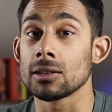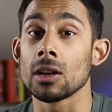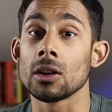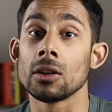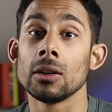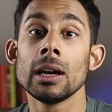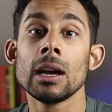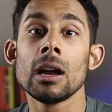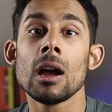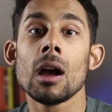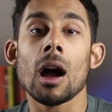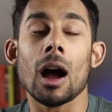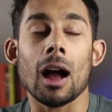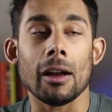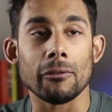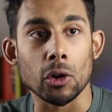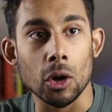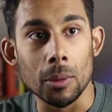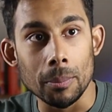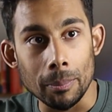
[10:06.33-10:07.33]
So
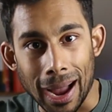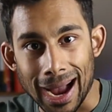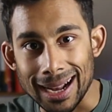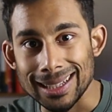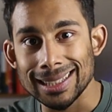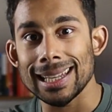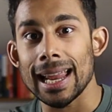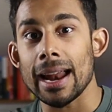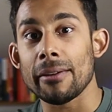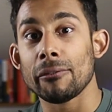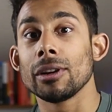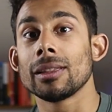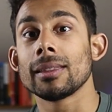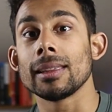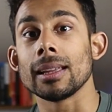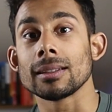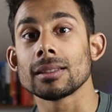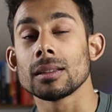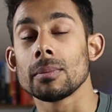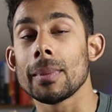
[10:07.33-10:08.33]
I've compacted
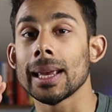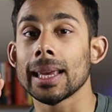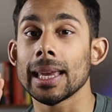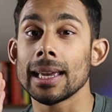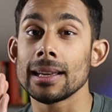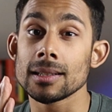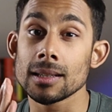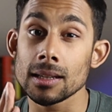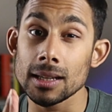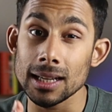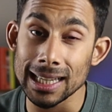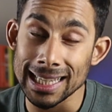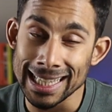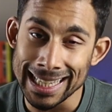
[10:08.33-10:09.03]
everything to make it as